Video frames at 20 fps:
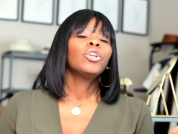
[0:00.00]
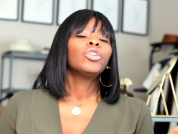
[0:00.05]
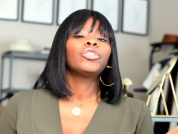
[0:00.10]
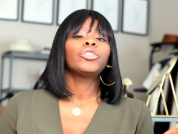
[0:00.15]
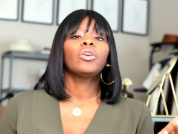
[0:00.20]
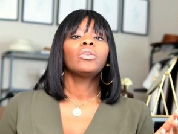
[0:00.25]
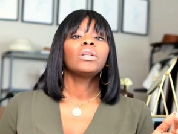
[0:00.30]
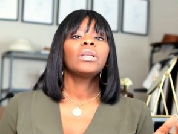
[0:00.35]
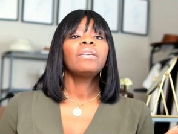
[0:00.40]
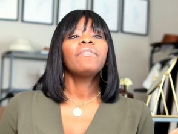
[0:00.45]

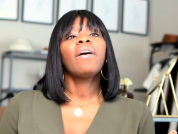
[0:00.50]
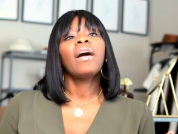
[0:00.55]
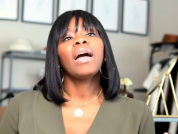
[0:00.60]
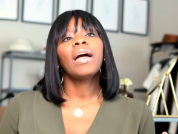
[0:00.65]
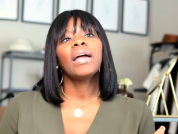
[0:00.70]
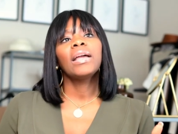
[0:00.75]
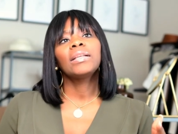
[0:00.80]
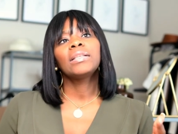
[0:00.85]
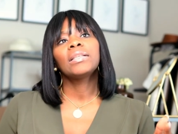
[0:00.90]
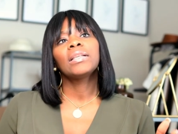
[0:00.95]
So
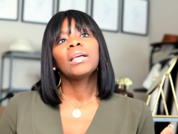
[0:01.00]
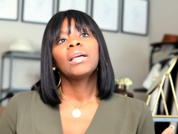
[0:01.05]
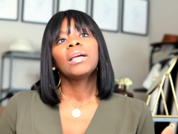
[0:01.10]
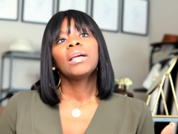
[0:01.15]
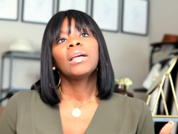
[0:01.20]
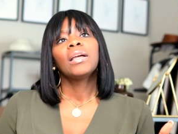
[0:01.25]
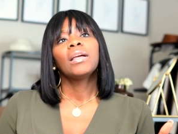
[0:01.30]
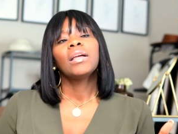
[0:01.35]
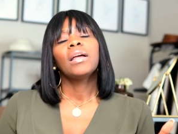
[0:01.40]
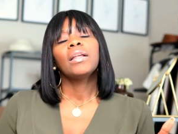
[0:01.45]
Levi's,
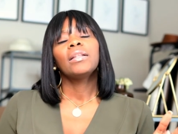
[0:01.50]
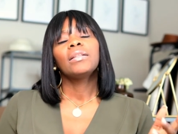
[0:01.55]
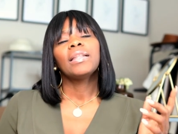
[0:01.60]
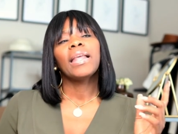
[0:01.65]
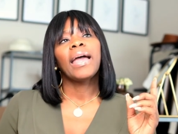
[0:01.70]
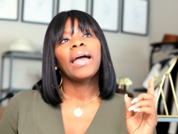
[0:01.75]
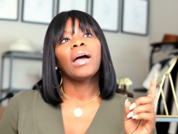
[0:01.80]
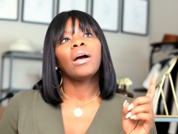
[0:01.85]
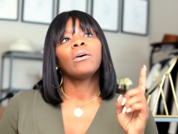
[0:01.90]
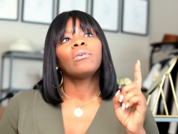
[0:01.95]

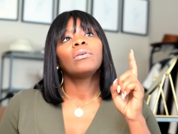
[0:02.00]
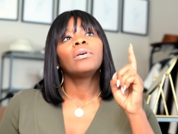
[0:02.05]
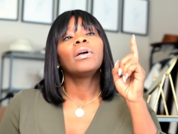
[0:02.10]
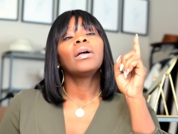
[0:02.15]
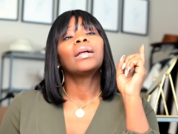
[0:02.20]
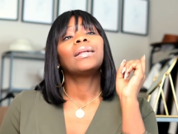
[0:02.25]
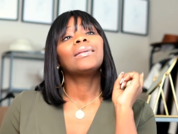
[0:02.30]
now,